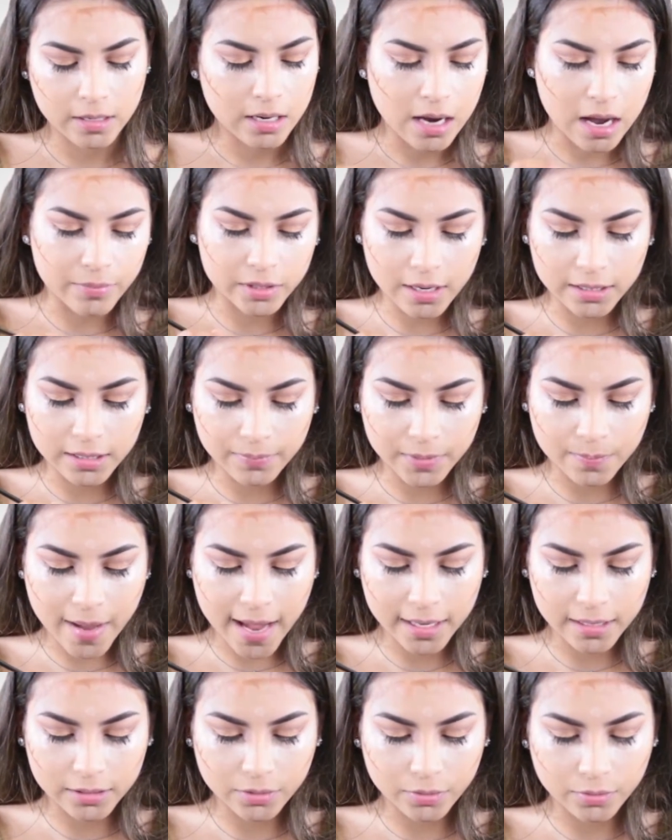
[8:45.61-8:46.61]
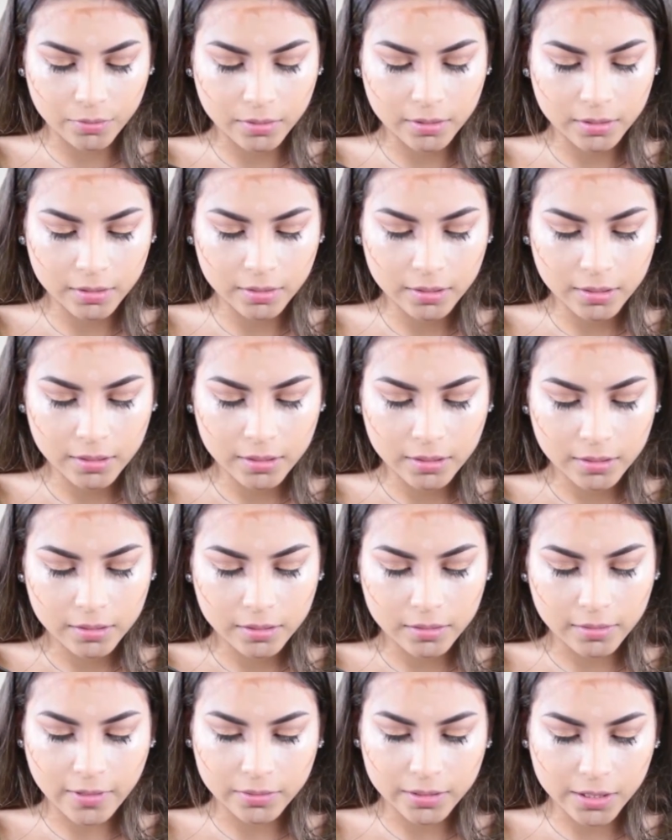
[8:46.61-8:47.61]
that I got from Sephora.
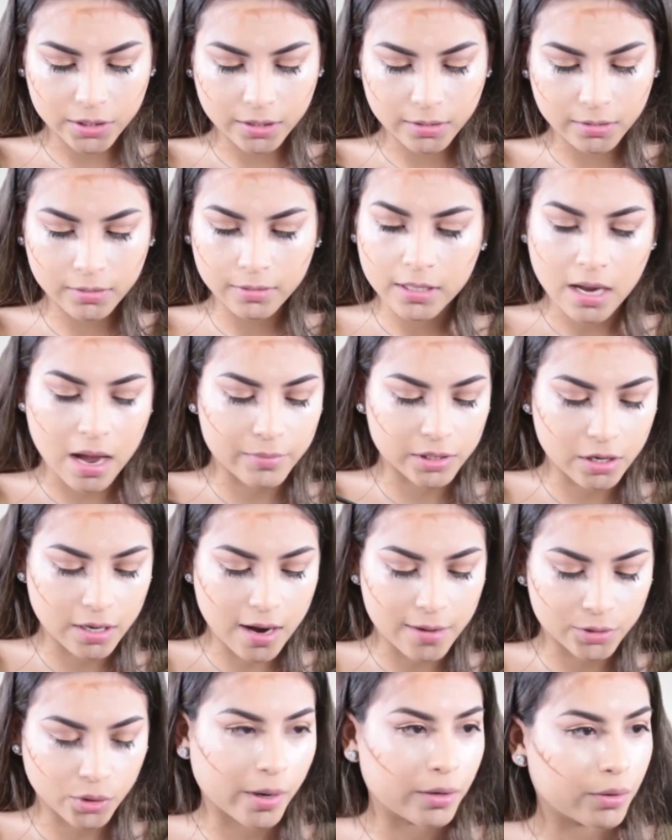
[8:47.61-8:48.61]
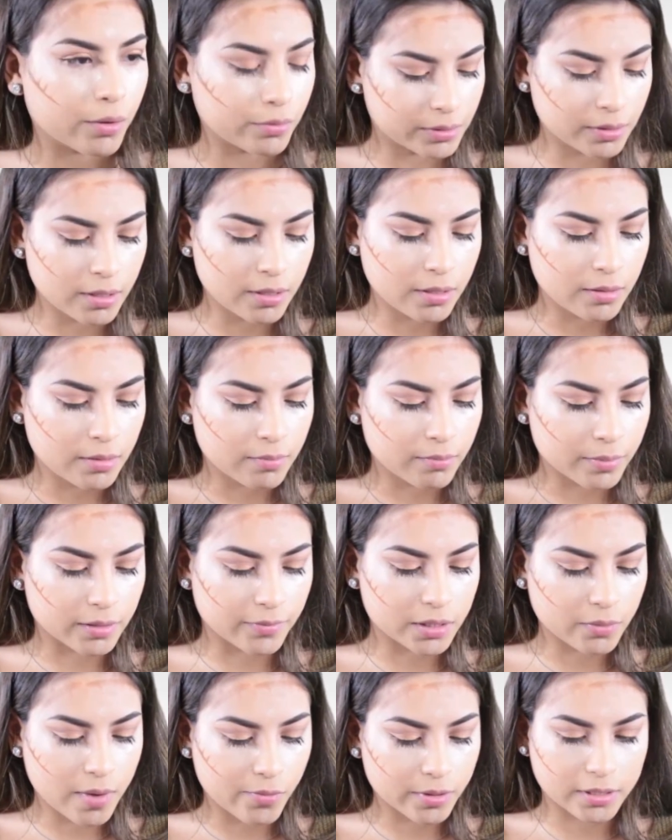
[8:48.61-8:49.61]
And I use it whenever I want
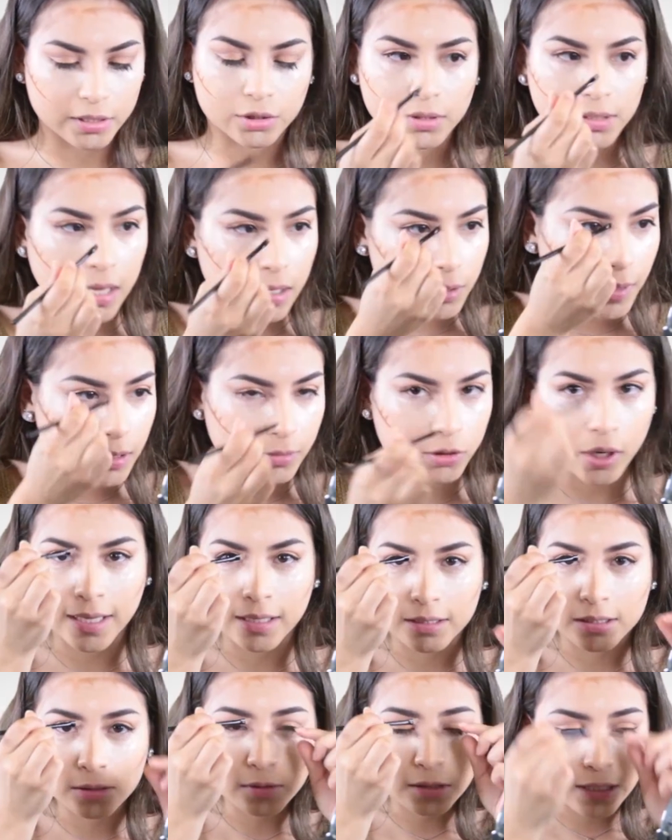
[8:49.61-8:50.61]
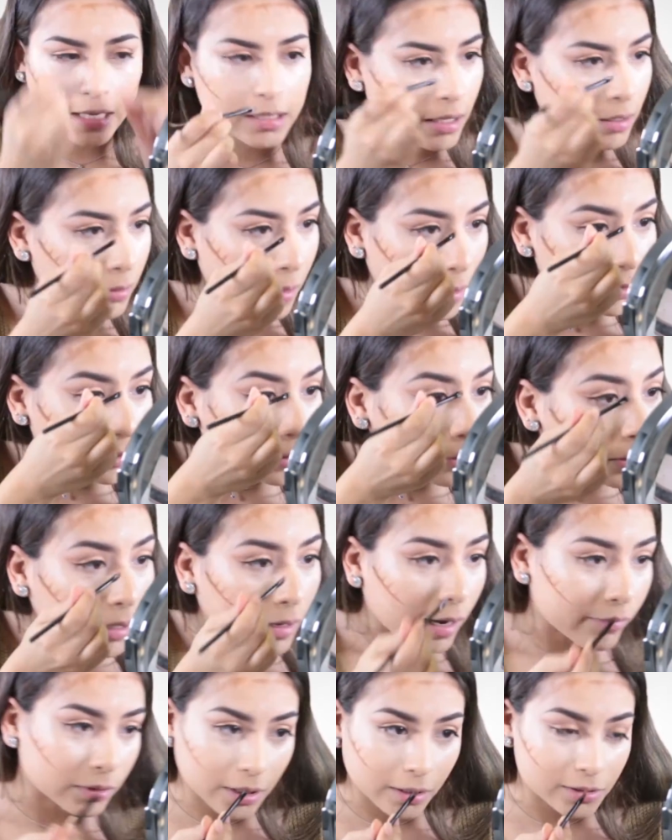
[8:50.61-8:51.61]
like a fresh clean brush, and it takes
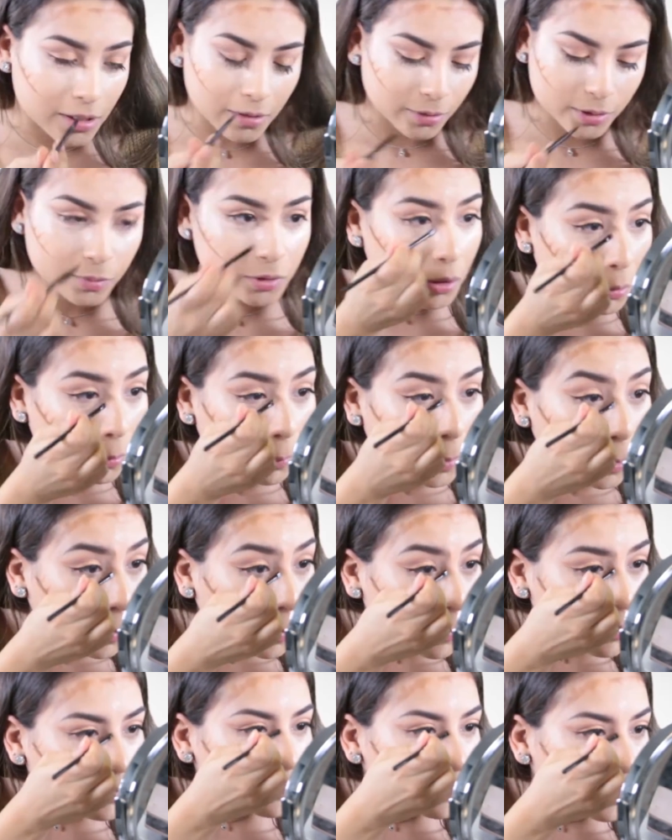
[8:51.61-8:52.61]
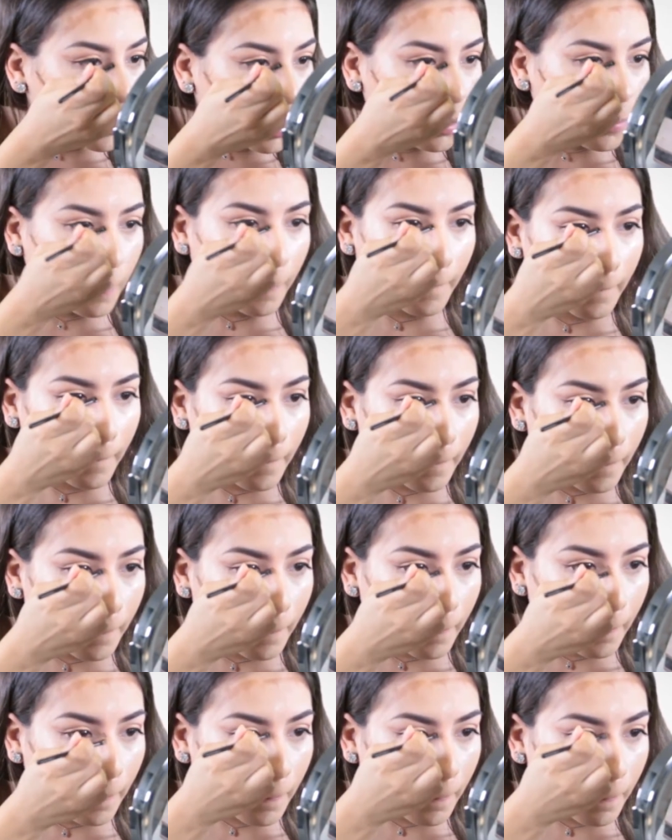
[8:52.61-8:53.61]
2 seconds. You just spray it and that's it,
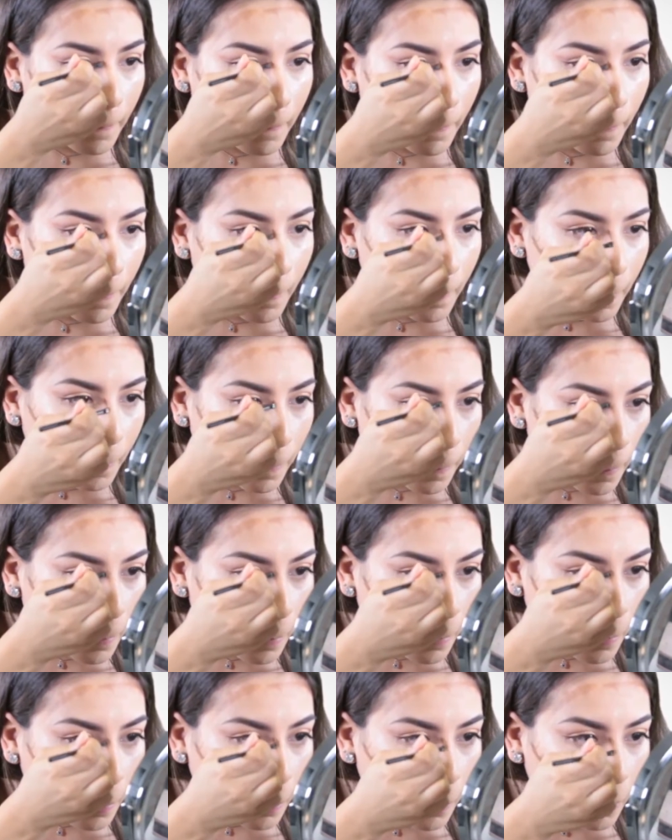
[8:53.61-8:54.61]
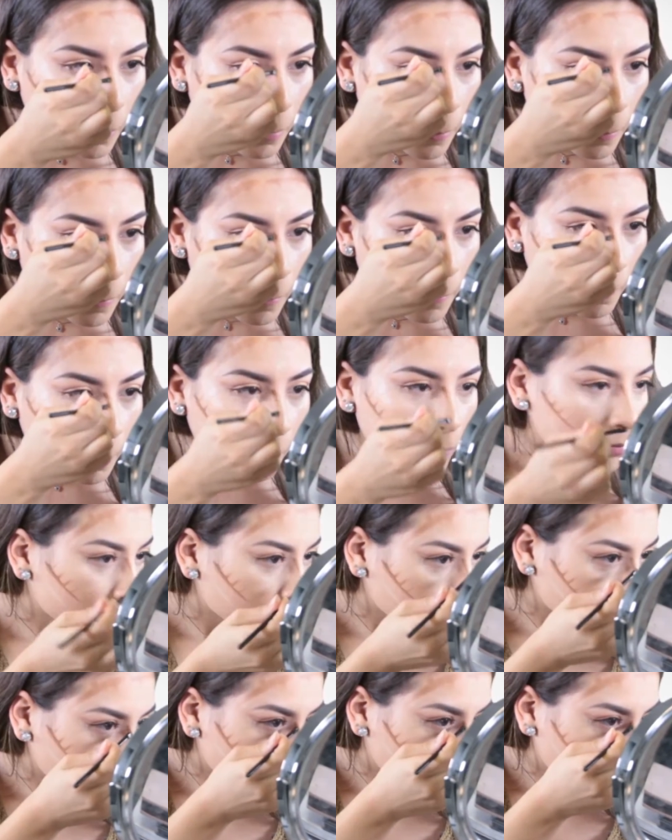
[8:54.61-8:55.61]
and it's clean. But
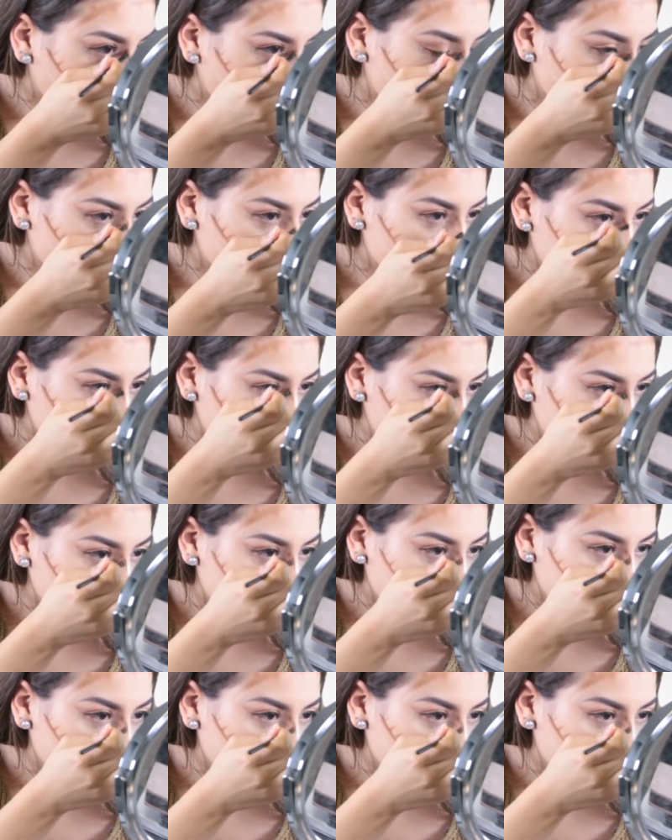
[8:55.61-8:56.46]
you know, it's definitely a